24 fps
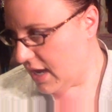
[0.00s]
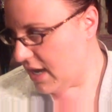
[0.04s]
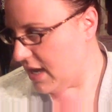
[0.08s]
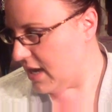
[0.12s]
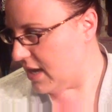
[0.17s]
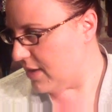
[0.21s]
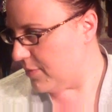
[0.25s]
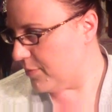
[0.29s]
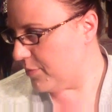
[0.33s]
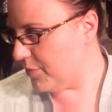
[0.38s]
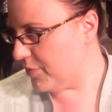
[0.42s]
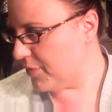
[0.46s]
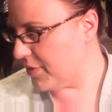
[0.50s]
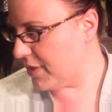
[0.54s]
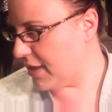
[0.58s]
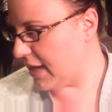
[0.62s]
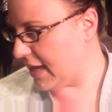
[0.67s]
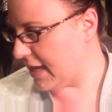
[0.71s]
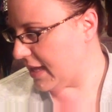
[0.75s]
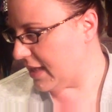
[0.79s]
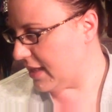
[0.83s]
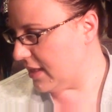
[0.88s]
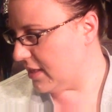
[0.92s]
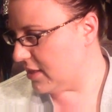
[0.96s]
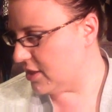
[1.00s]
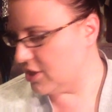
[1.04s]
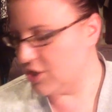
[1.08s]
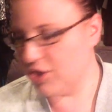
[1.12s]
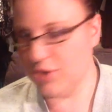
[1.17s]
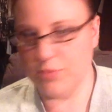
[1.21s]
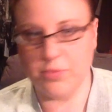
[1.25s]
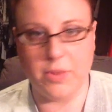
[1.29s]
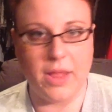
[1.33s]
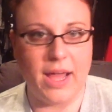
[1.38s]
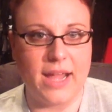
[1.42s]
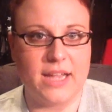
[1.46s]
Like the
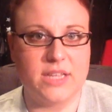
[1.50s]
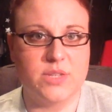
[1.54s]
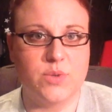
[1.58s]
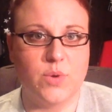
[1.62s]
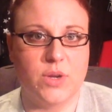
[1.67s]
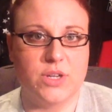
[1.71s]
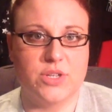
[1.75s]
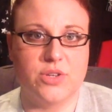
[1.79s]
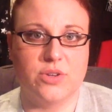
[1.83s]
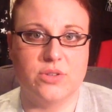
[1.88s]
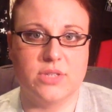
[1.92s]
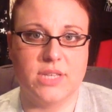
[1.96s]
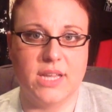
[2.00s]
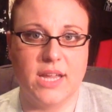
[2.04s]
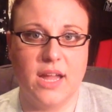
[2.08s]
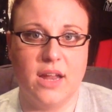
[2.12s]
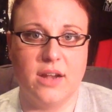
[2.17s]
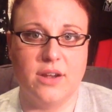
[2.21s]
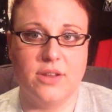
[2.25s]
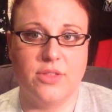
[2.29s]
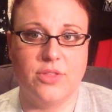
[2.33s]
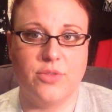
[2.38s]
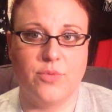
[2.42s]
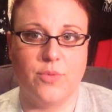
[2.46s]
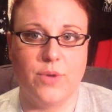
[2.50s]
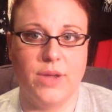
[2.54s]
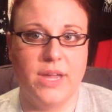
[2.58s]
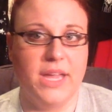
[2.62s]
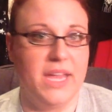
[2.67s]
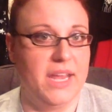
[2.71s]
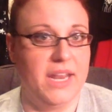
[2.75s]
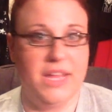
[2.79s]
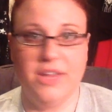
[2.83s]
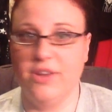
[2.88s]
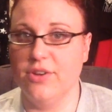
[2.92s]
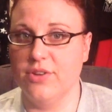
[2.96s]
2 black sweatshirts I got in a
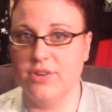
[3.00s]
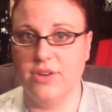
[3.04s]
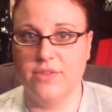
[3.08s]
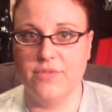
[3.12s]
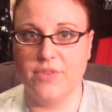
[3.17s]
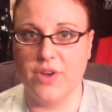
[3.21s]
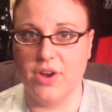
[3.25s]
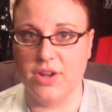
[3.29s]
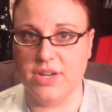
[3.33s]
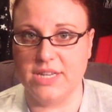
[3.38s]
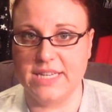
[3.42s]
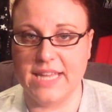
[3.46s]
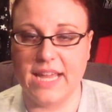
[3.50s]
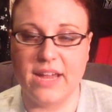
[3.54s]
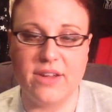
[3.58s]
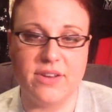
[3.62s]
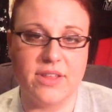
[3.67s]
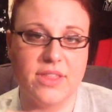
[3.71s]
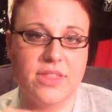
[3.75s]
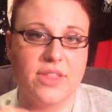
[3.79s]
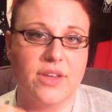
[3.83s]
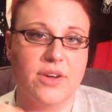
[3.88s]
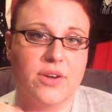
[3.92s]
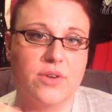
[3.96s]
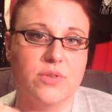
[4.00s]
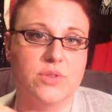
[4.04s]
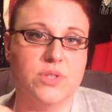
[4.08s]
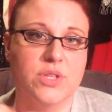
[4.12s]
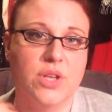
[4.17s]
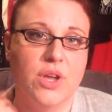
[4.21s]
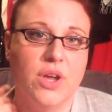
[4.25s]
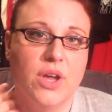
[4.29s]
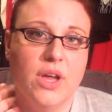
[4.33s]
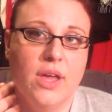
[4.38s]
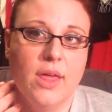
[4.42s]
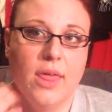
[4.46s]
3, and I couldn't have gone down in those.